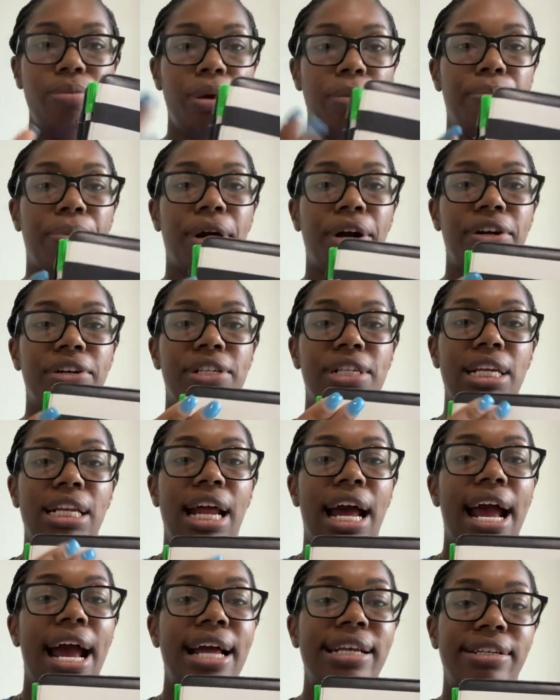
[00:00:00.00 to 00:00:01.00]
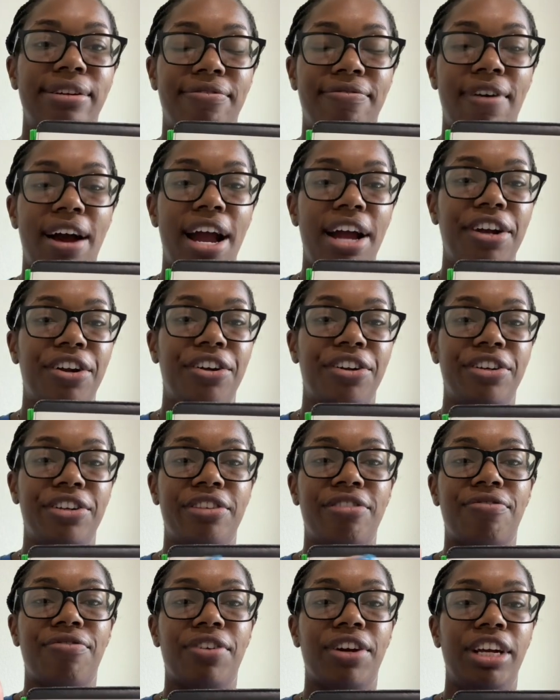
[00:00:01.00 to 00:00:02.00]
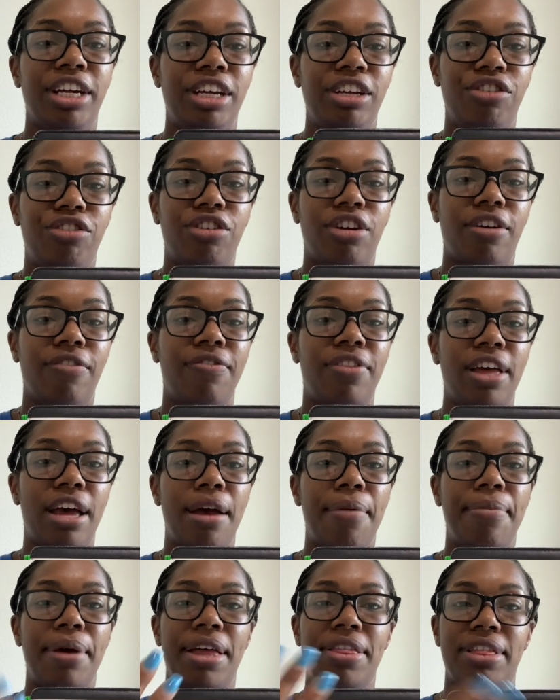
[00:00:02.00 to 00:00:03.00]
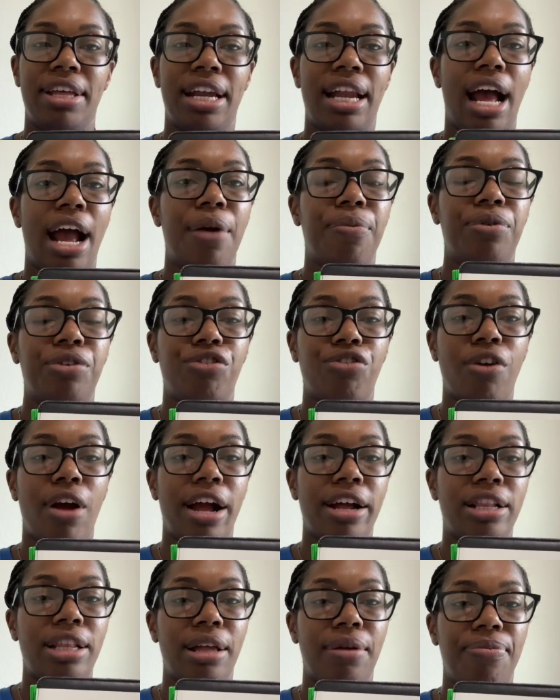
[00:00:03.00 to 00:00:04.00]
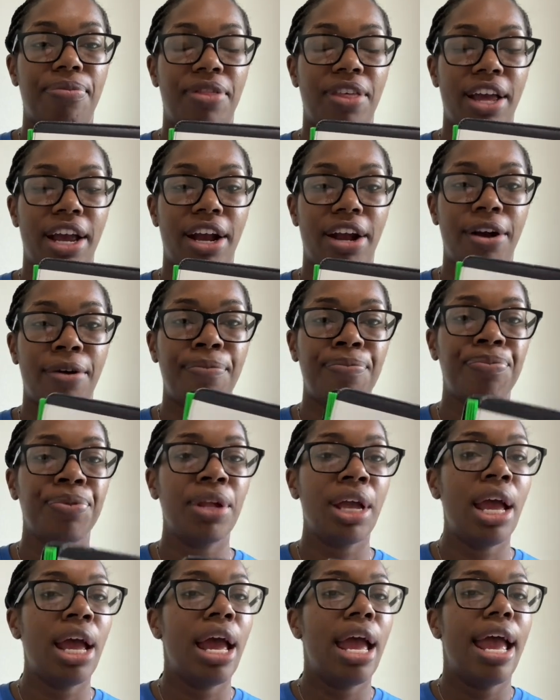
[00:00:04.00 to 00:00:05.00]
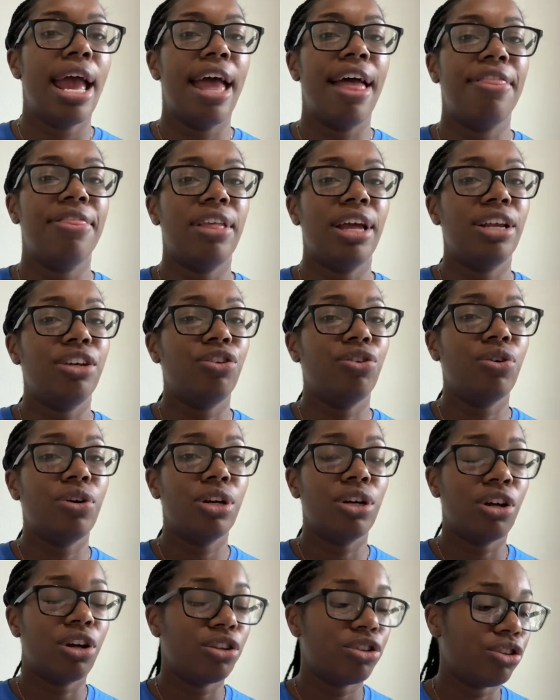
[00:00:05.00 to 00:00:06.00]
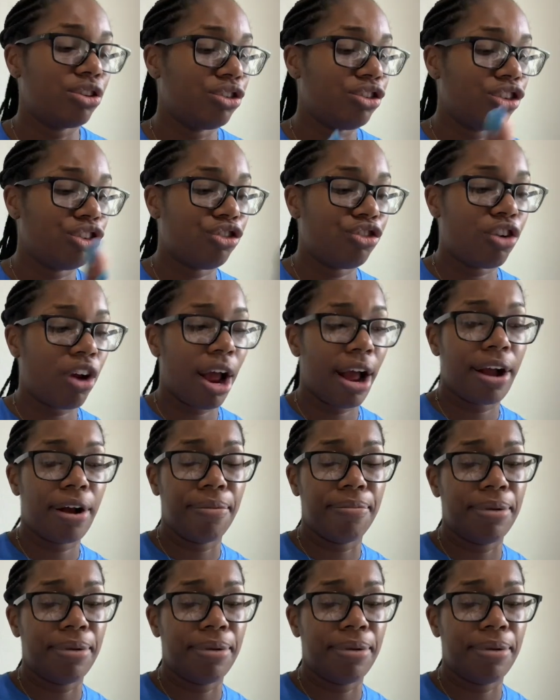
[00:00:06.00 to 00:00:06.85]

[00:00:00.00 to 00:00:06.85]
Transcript: purse, and I had dividers for each of them, and then I would track them there. And then you can also just track them